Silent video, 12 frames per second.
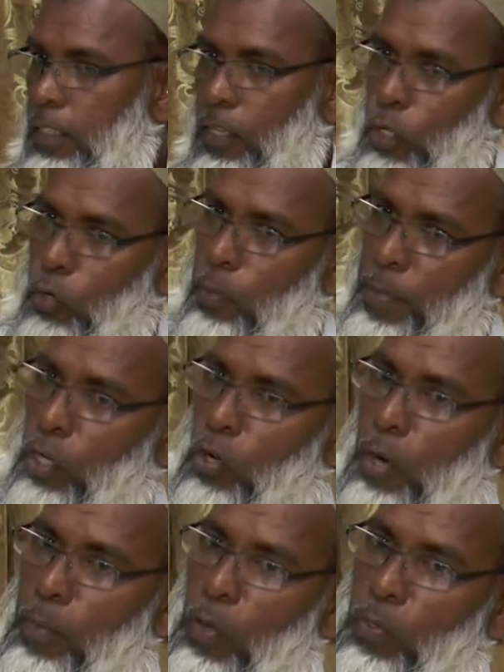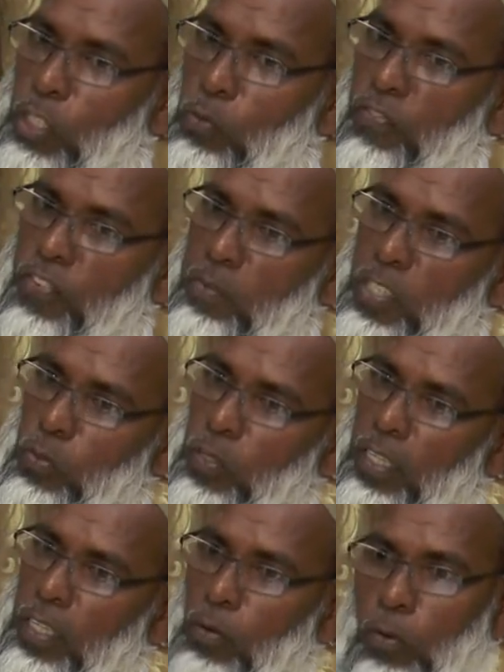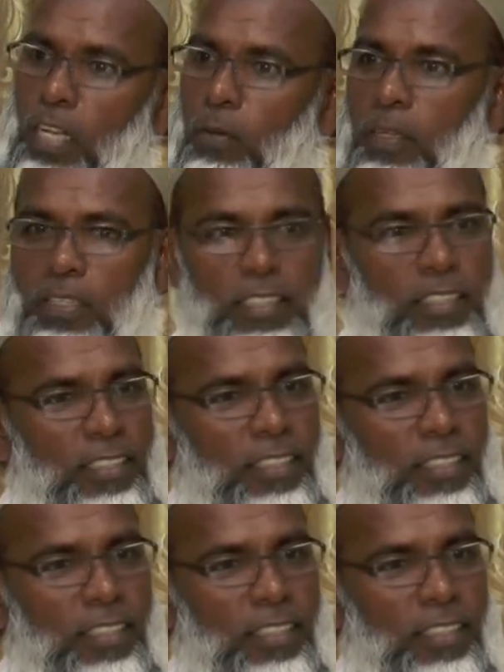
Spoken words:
You will be called by what you were famous for in the world with.